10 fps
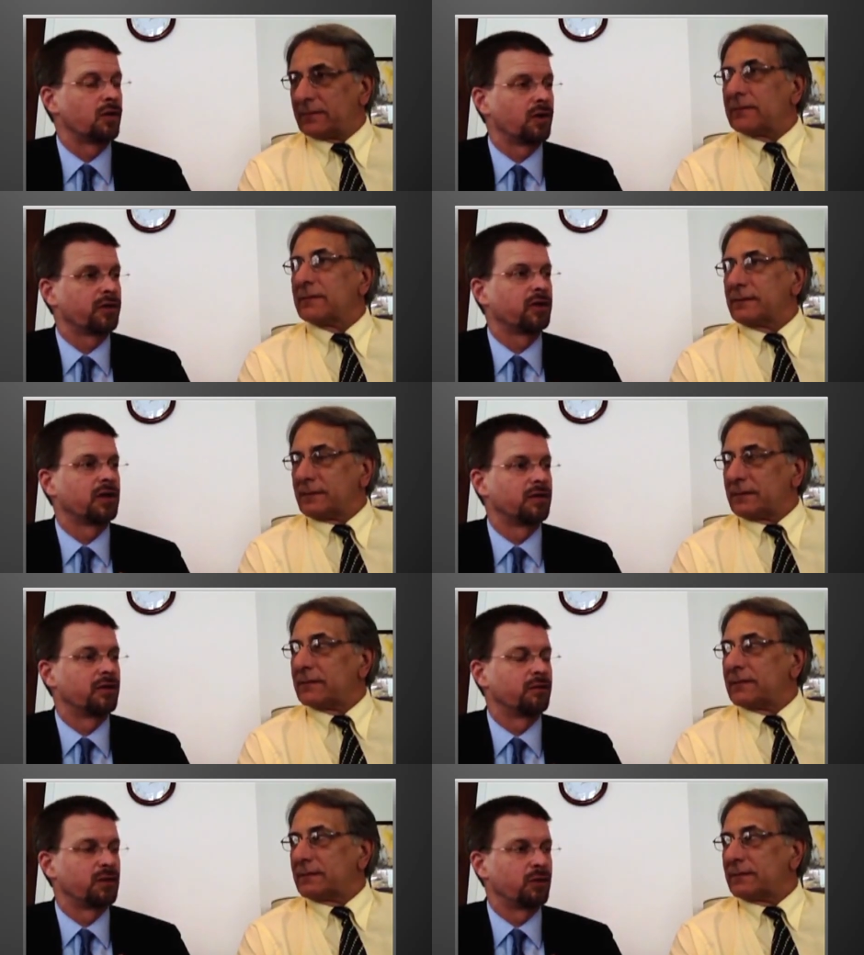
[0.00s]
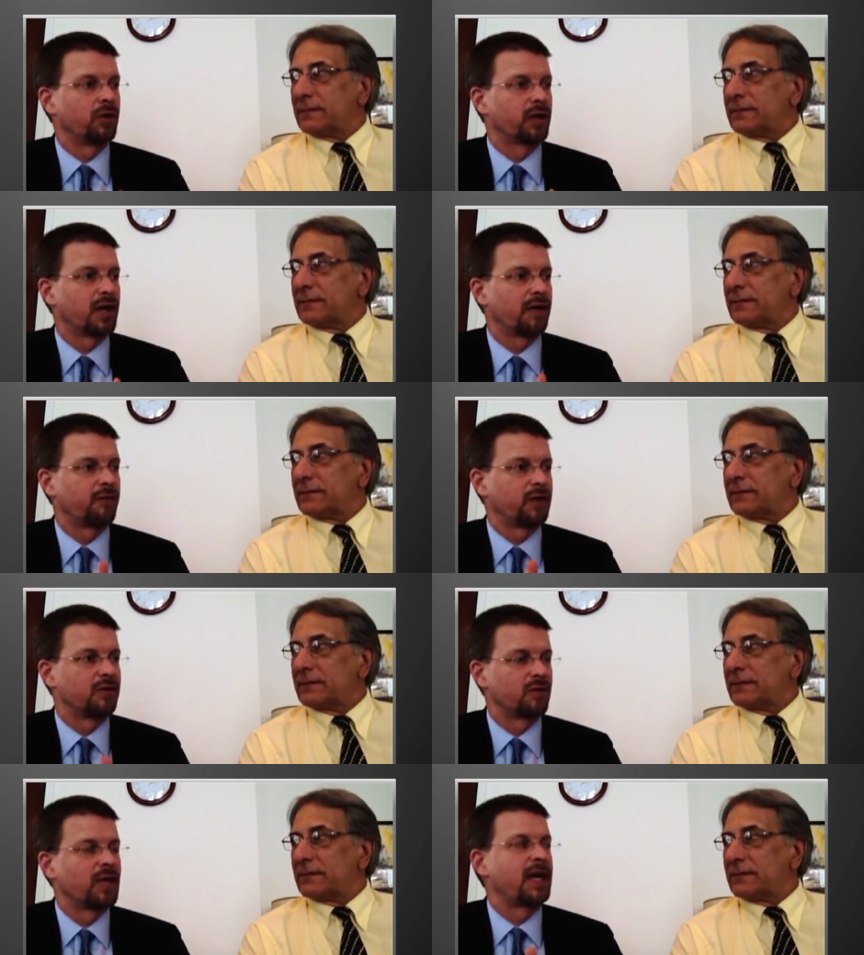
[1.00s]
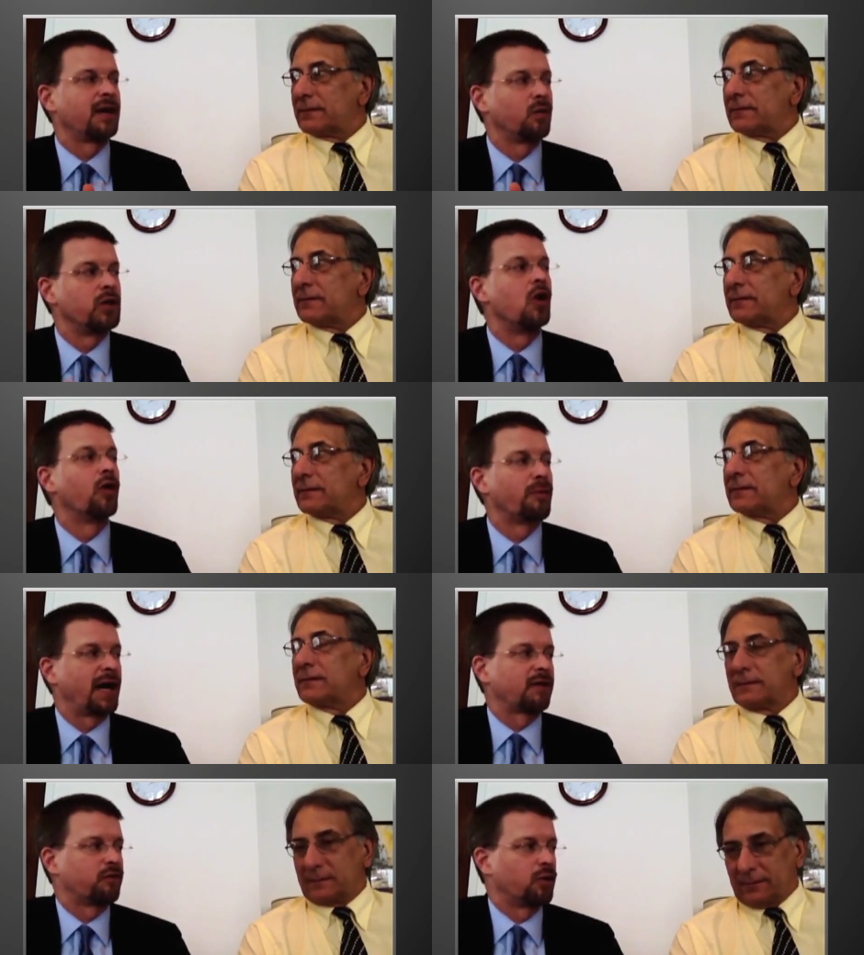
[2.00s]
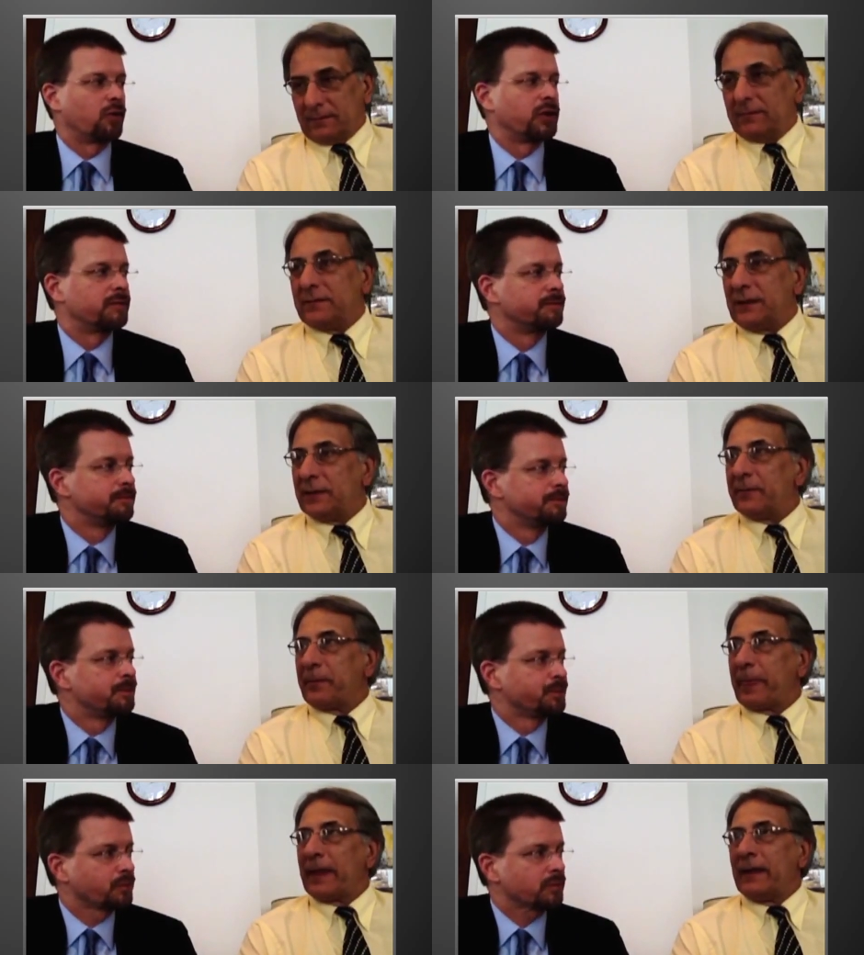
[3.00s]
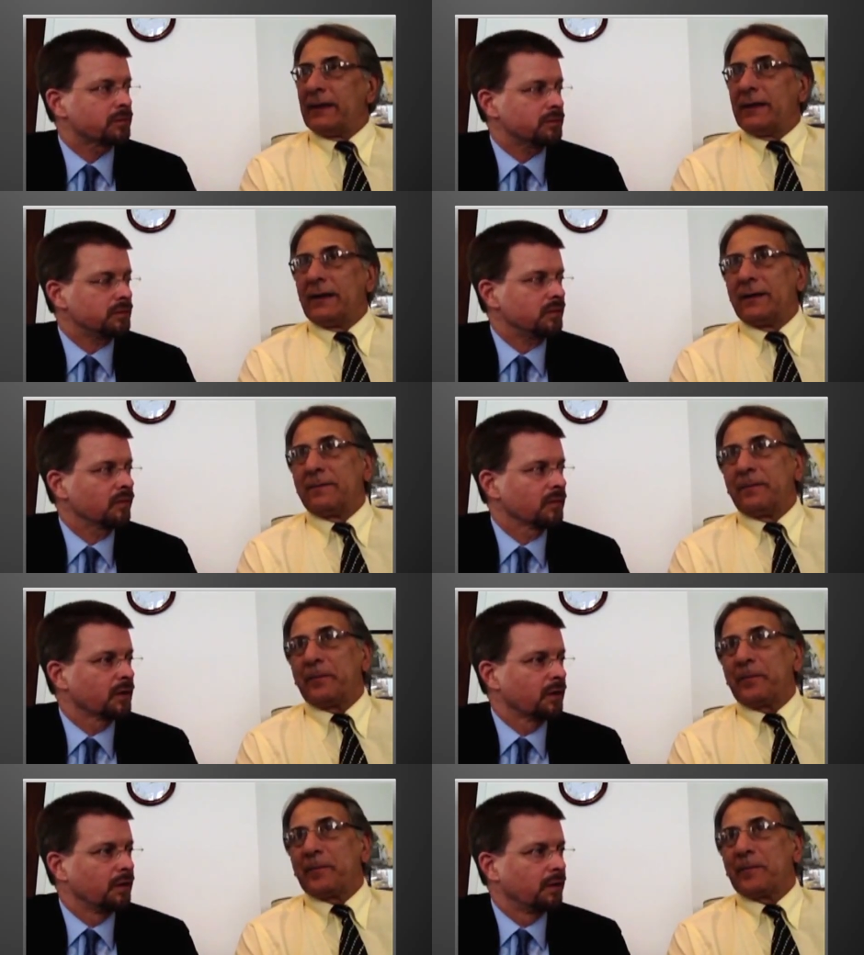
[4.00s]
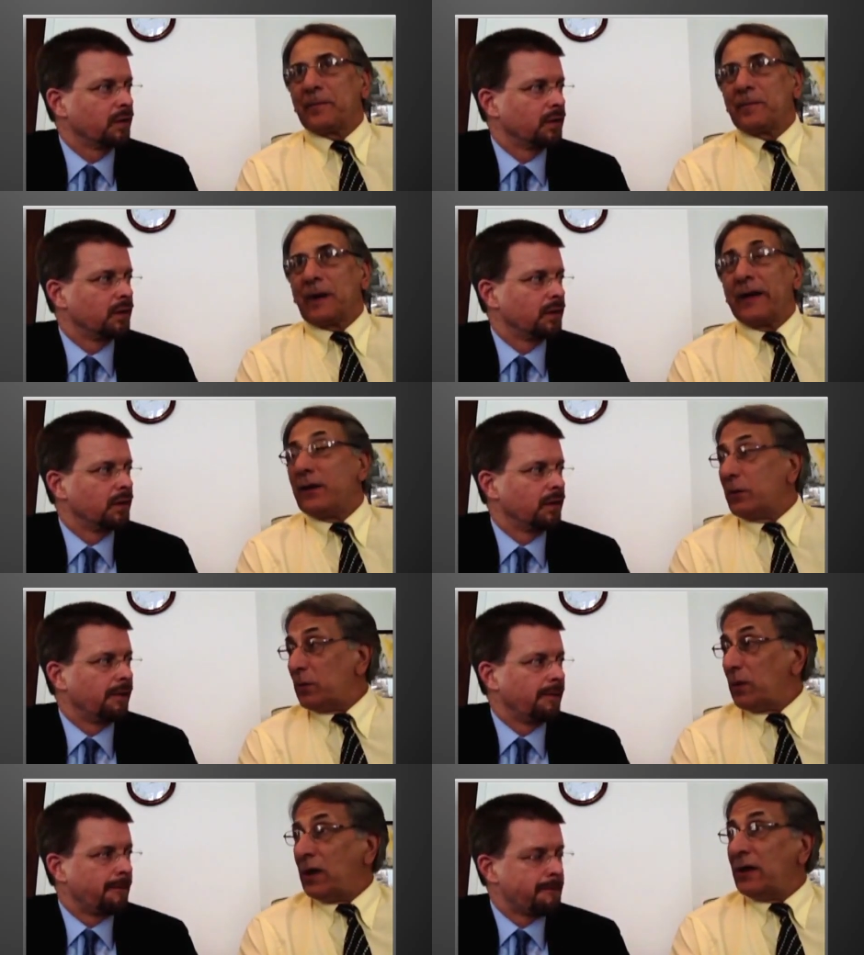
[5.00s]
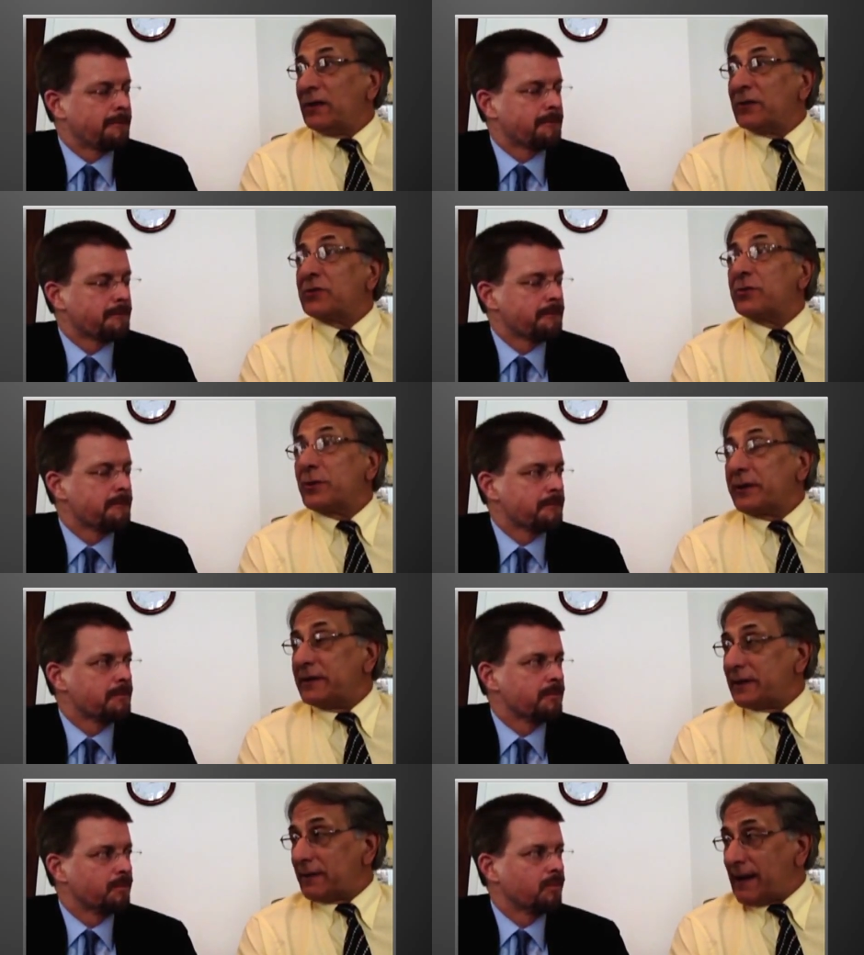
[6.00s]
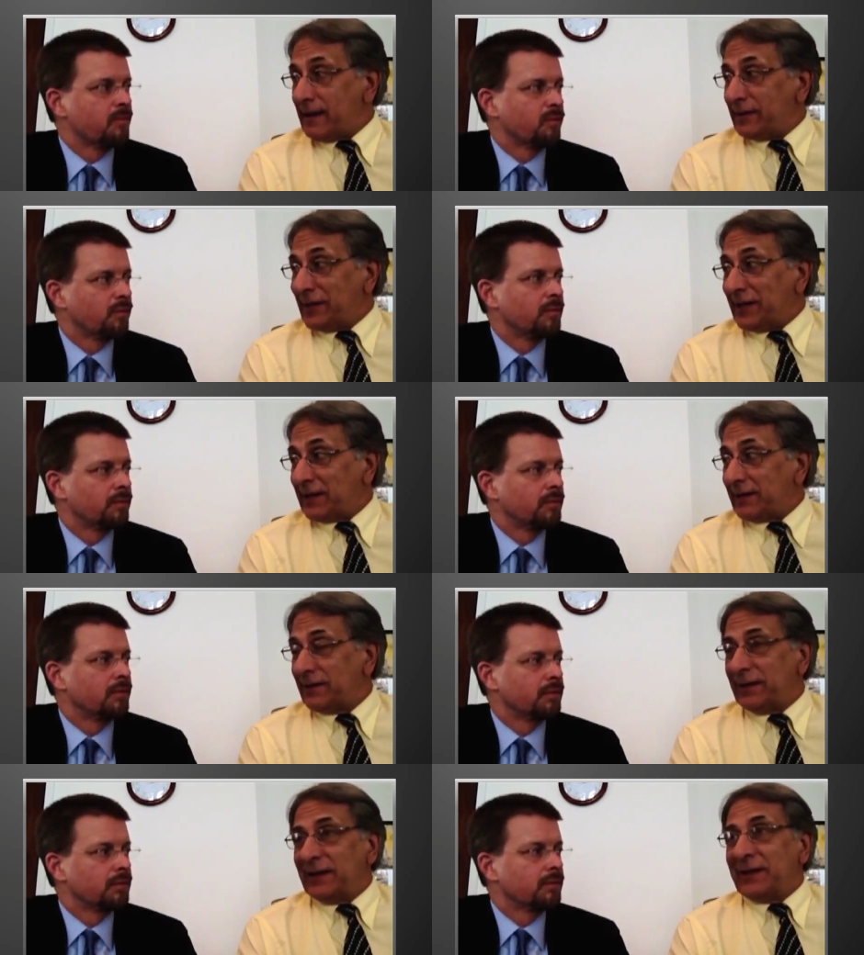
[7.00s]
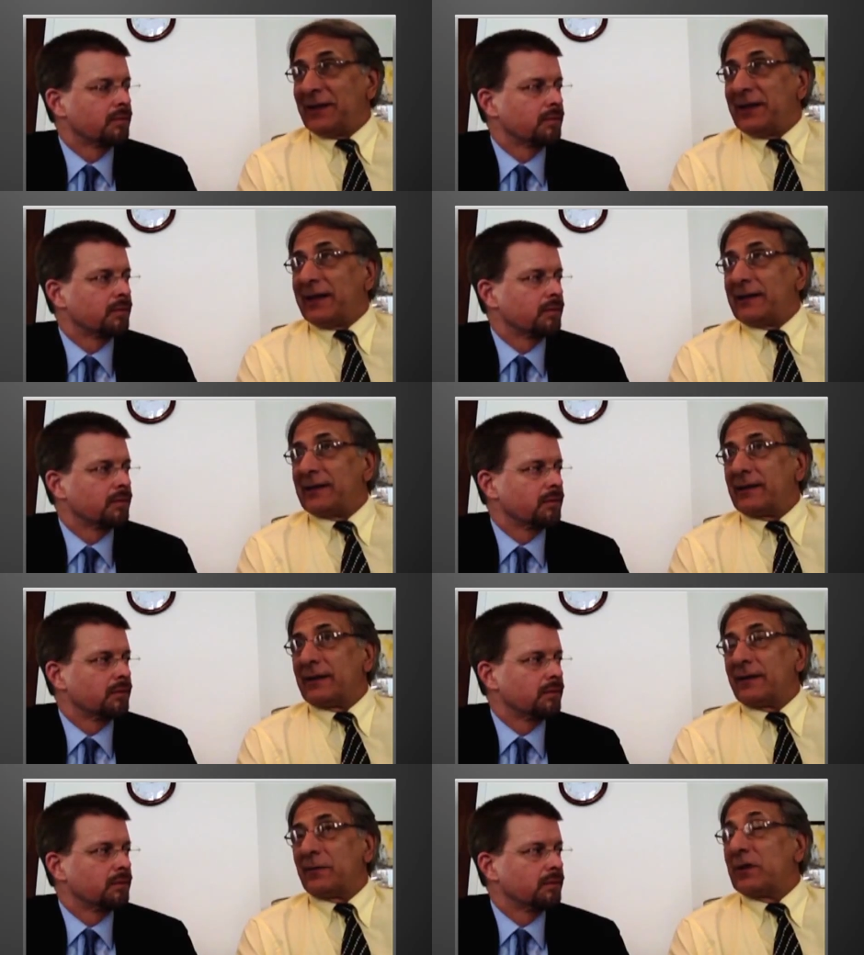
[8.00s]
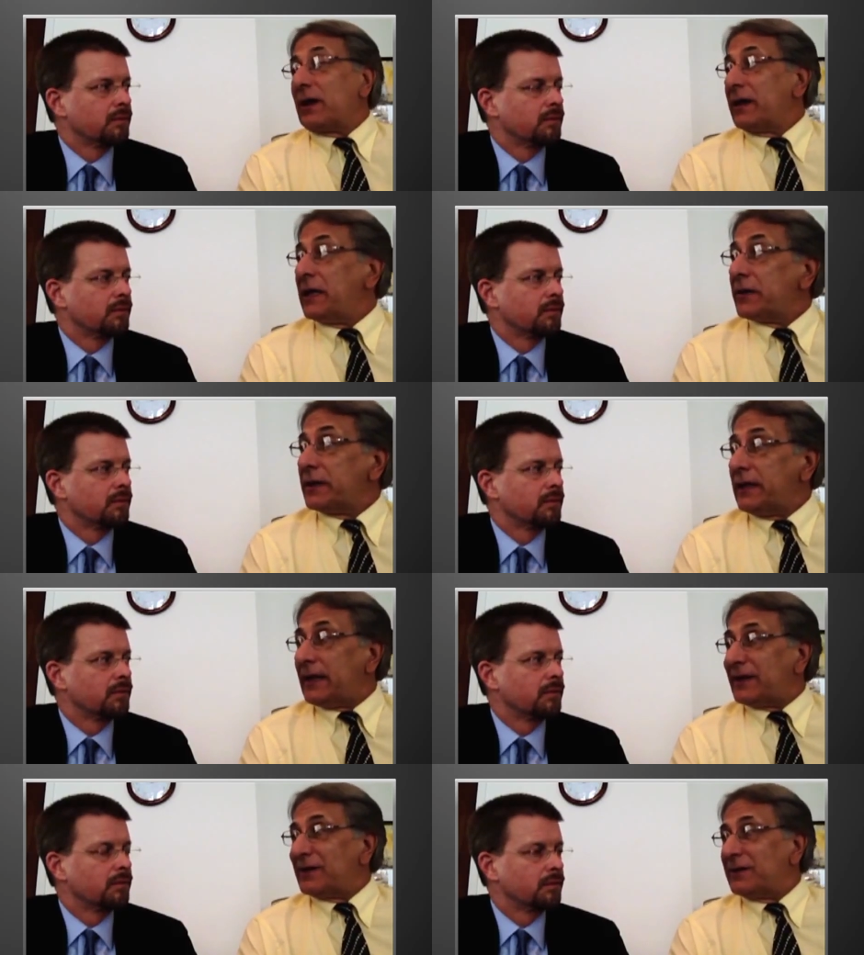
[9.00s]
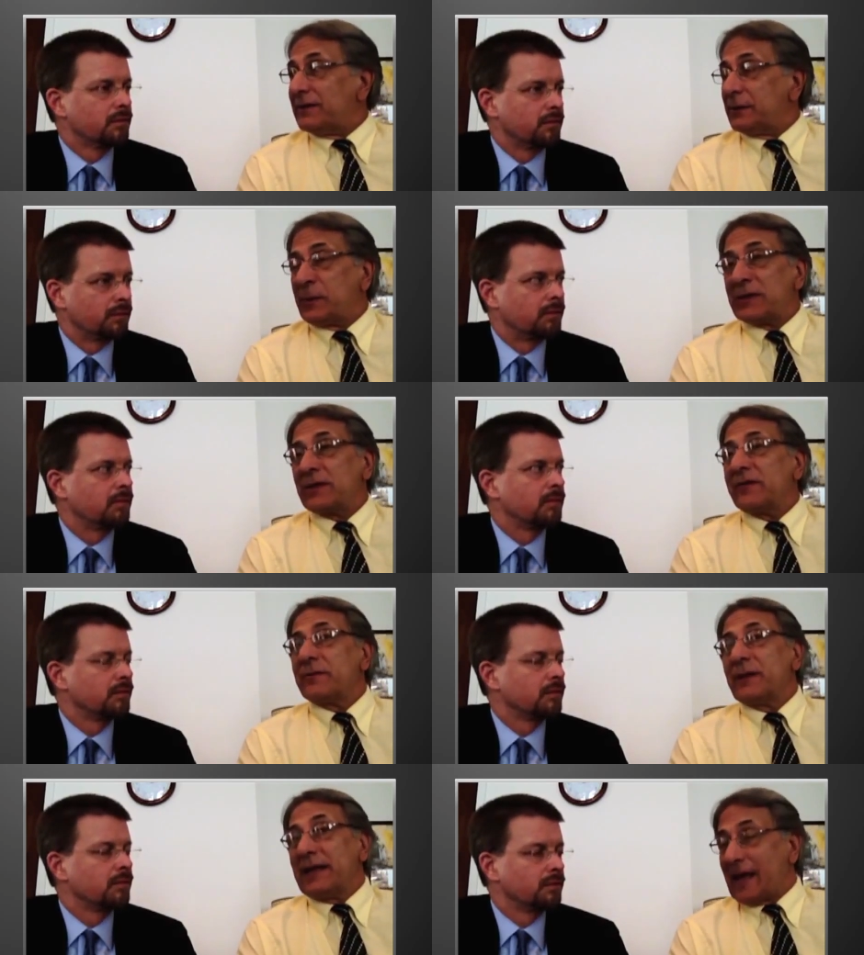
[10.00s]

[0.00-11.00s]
Speaker 1: but also give people the confidence that we, ha- we know the path forward. Yeah. Um,
Speaker 2: I know the stories are out there that uh, we're not hearing yet, mm-hmm. especially mm-hmm. from the